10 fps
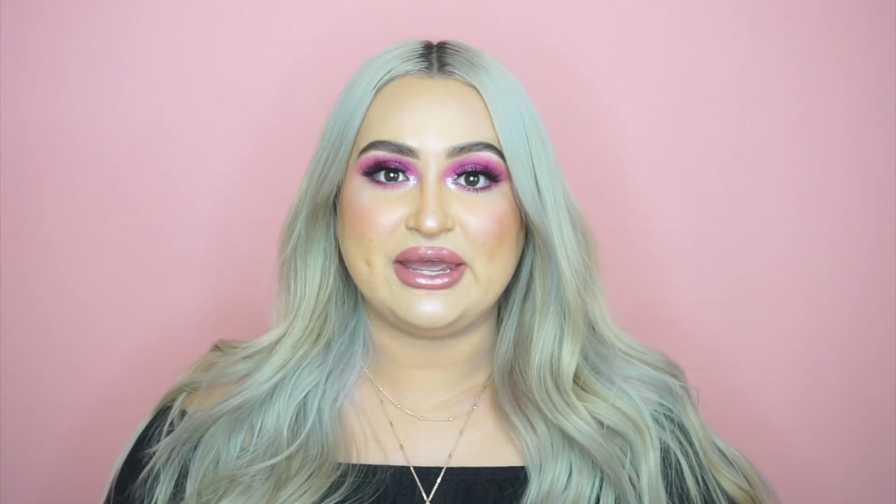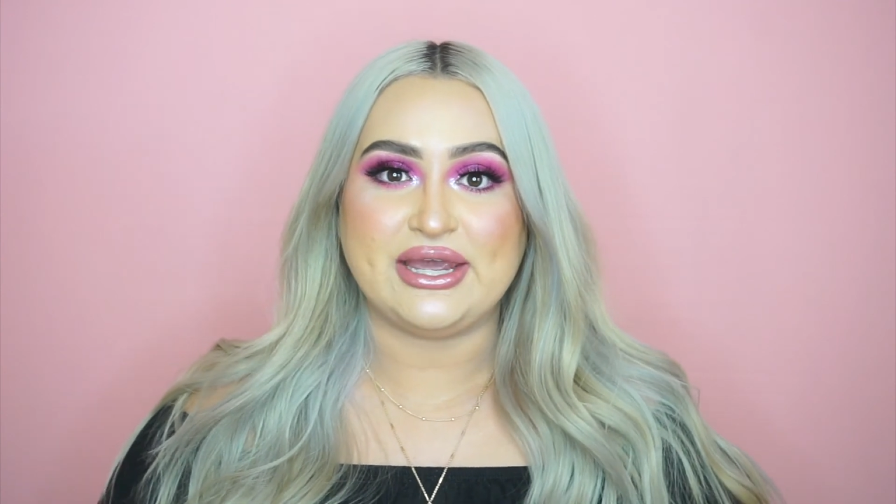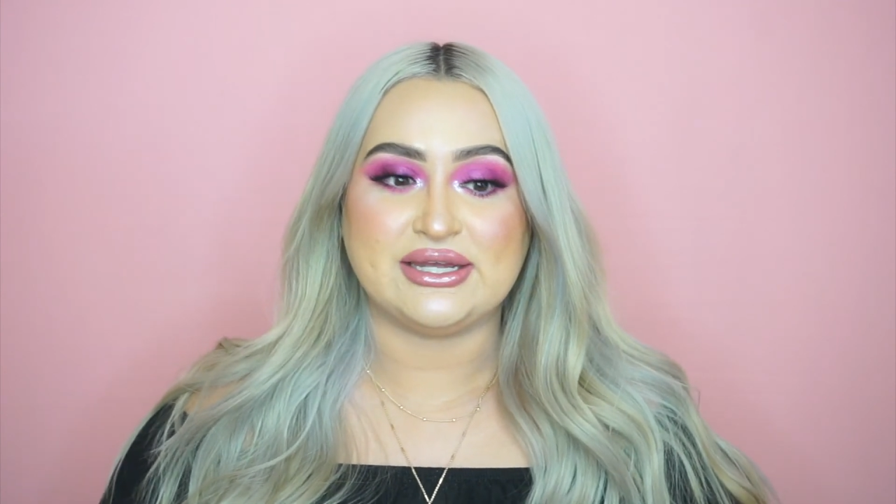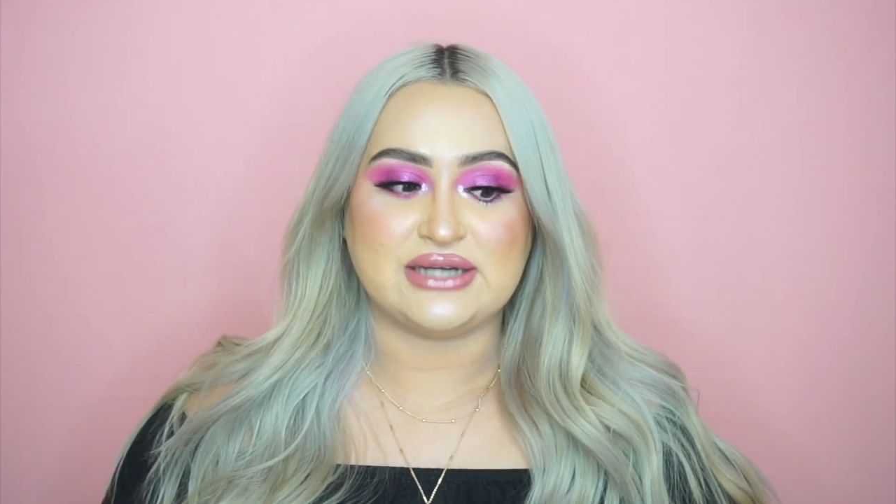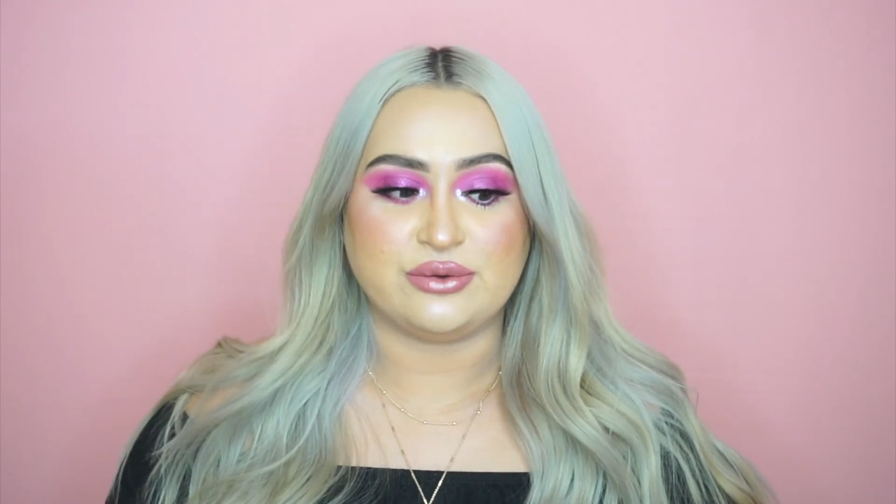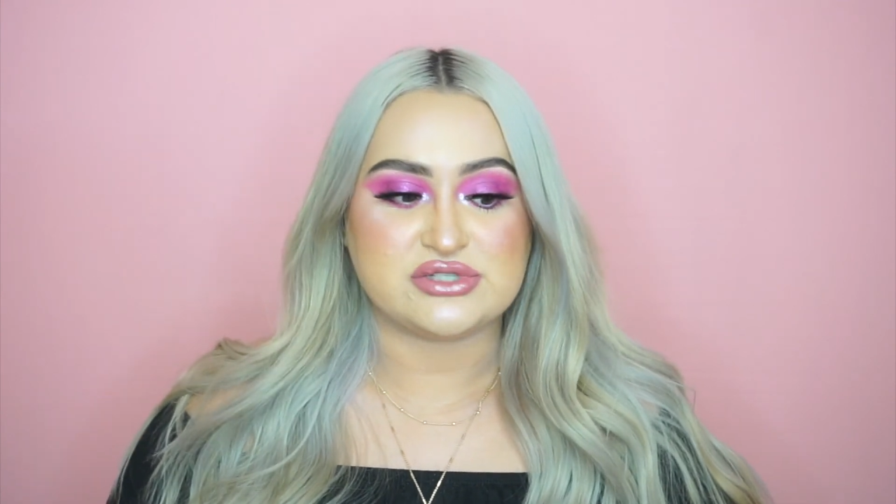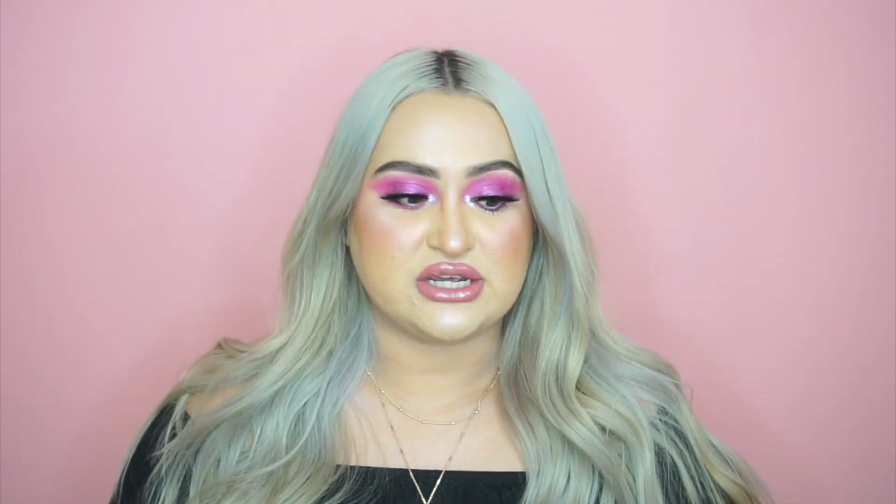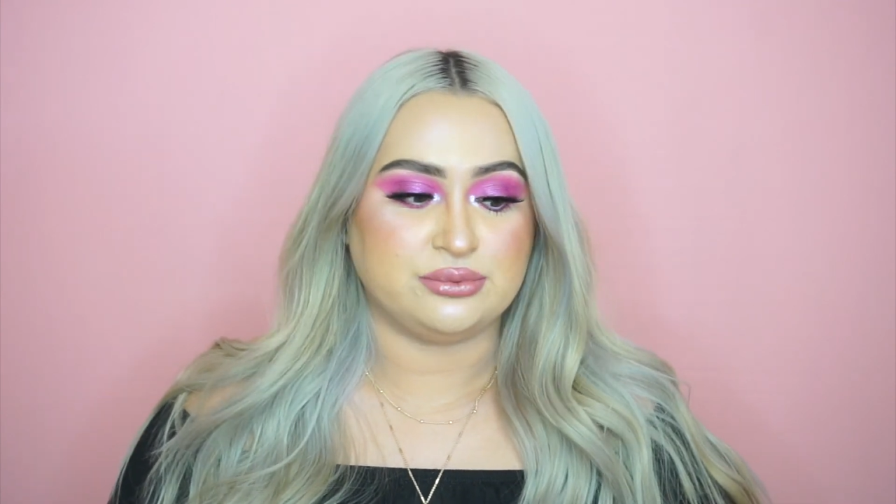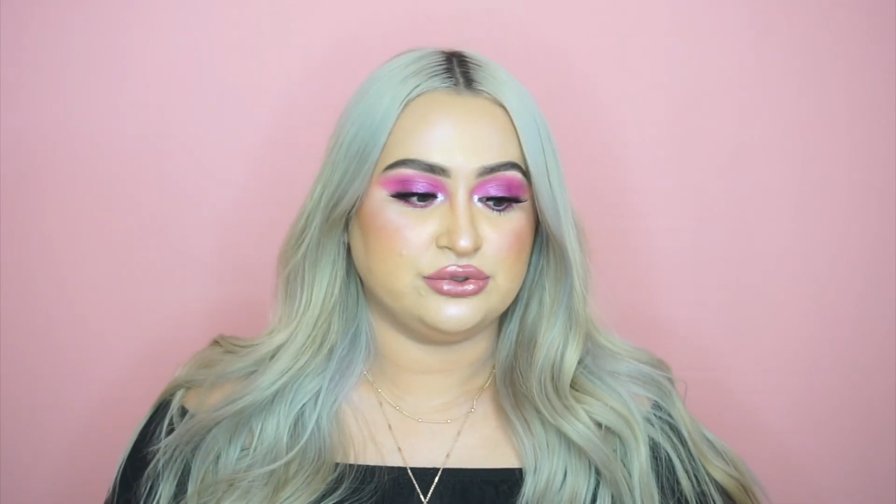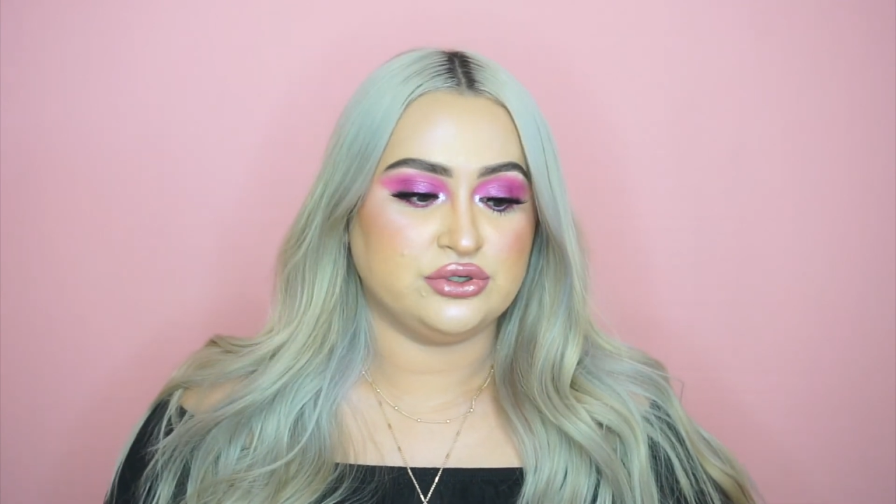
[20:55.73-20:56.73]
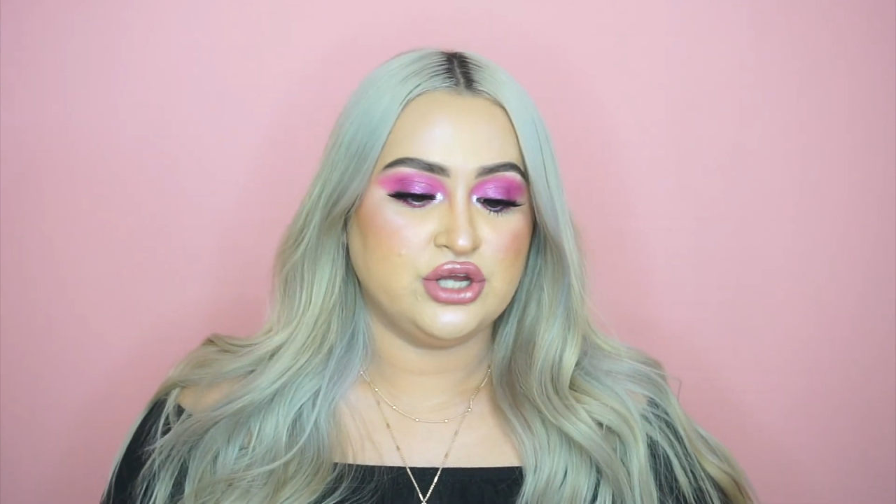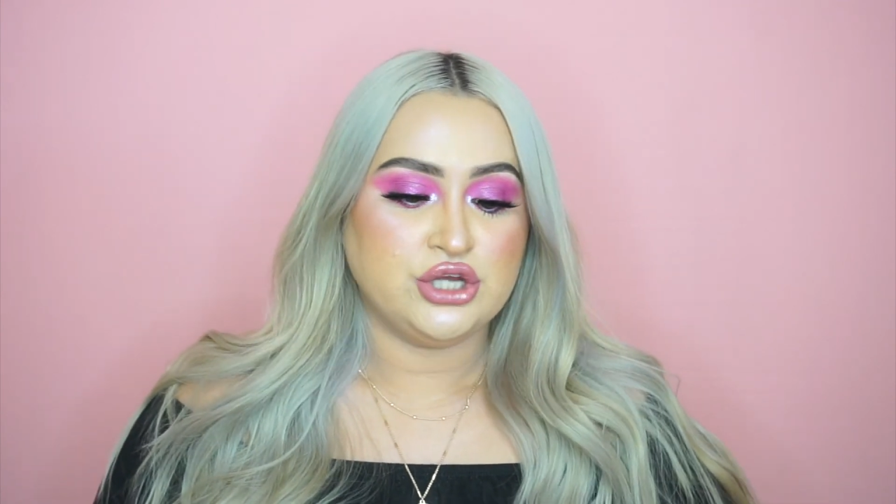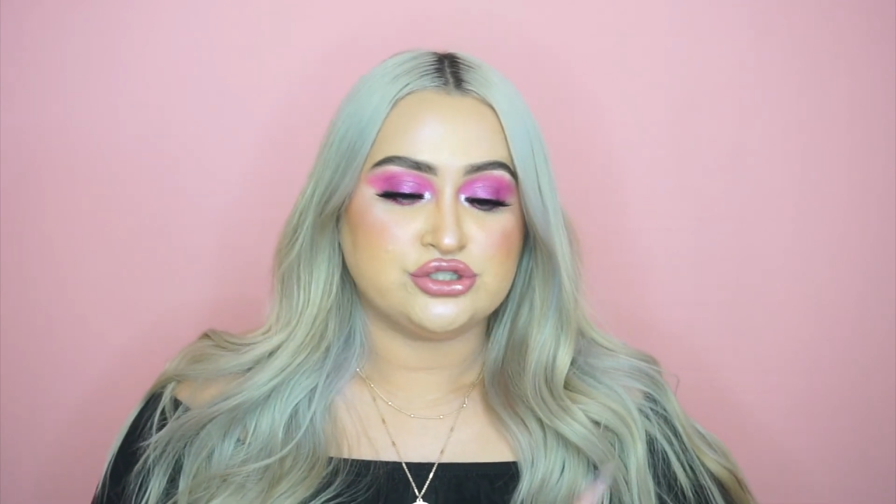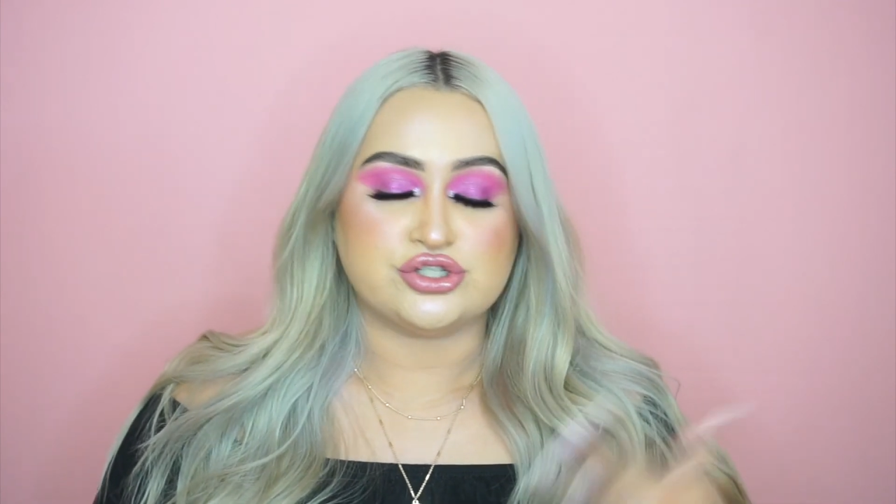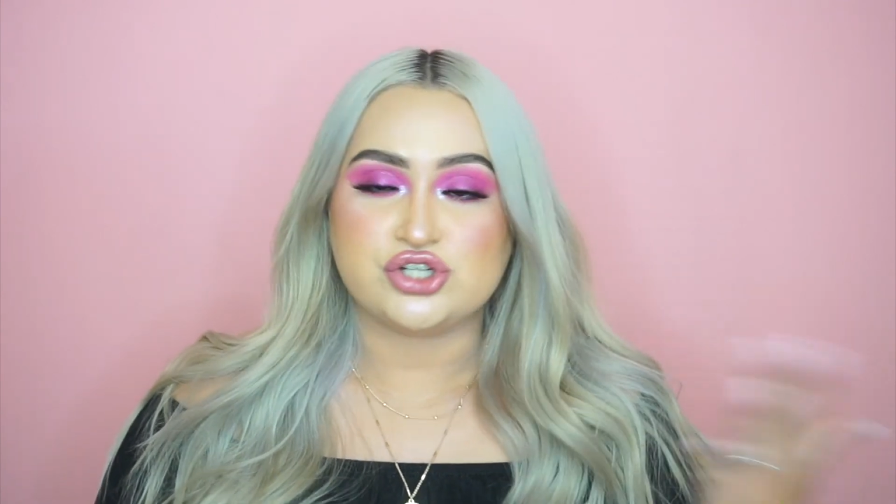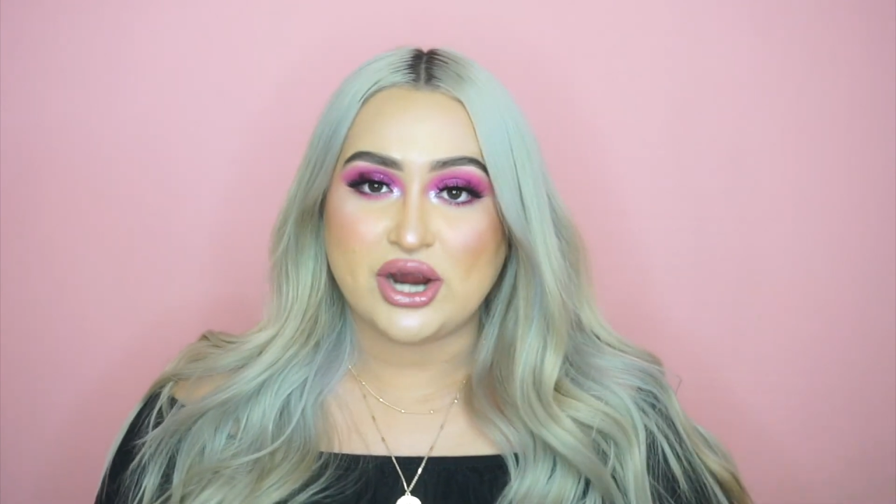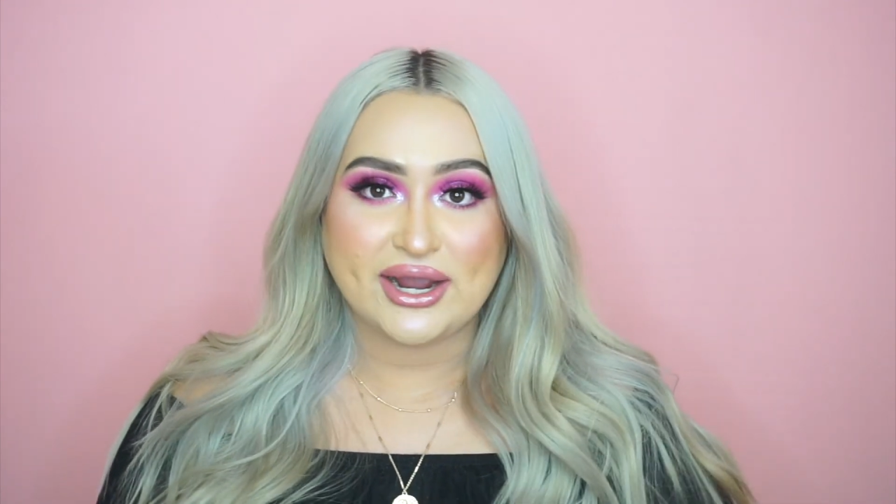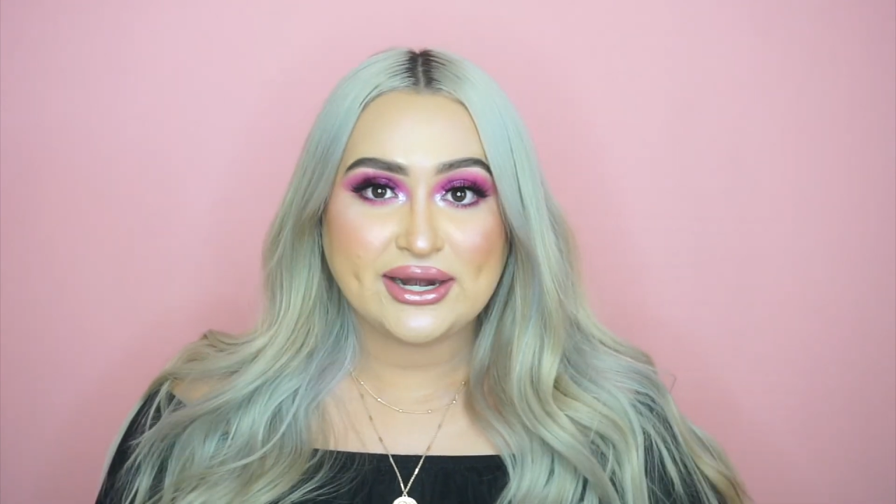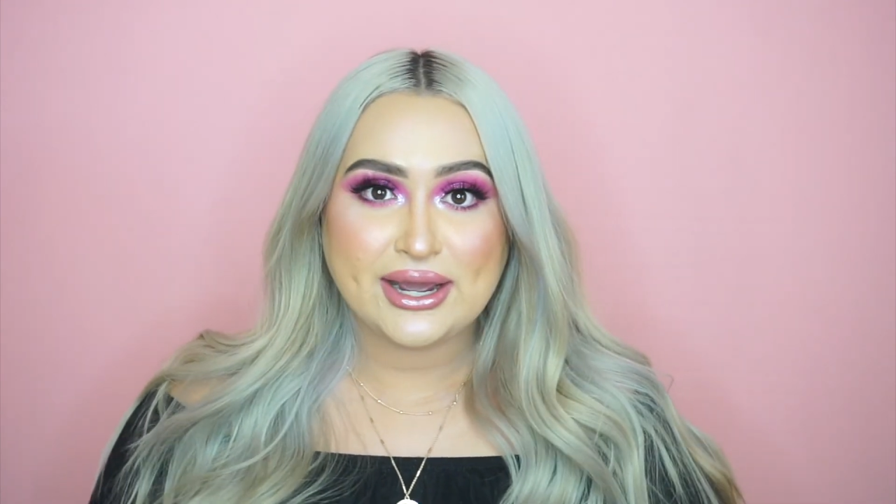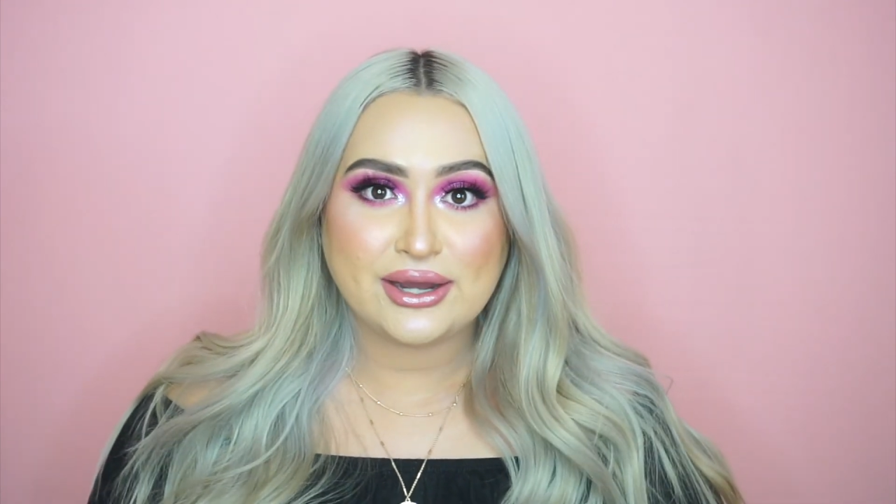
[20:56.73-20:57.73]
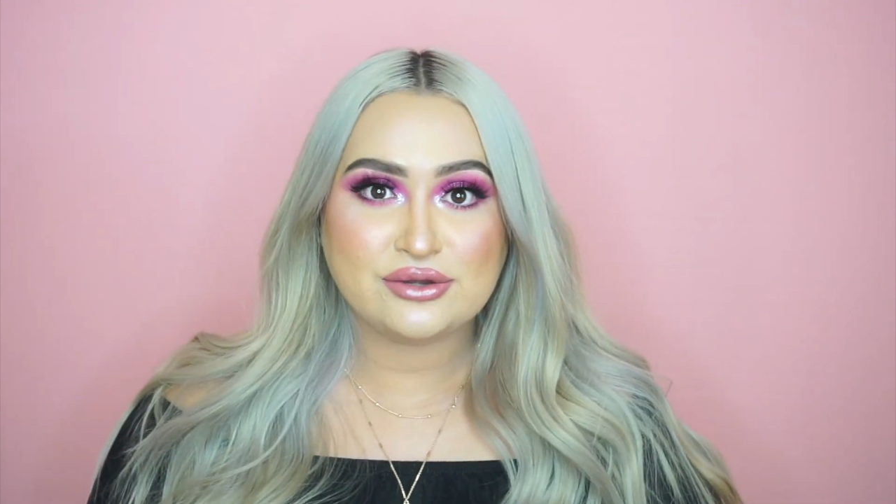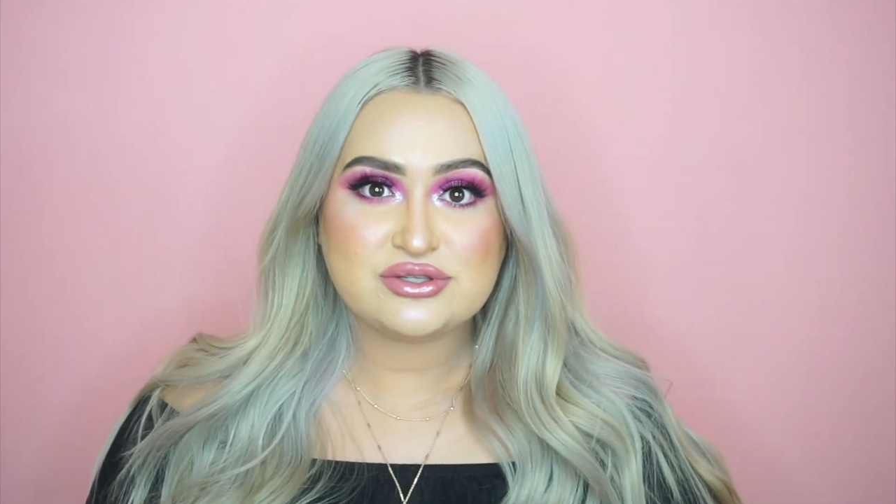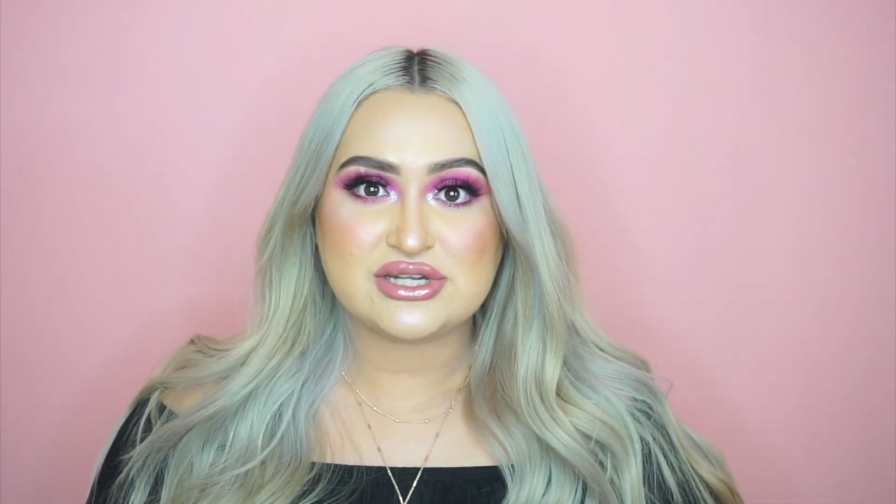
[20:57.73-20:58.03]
and I was able to try it out,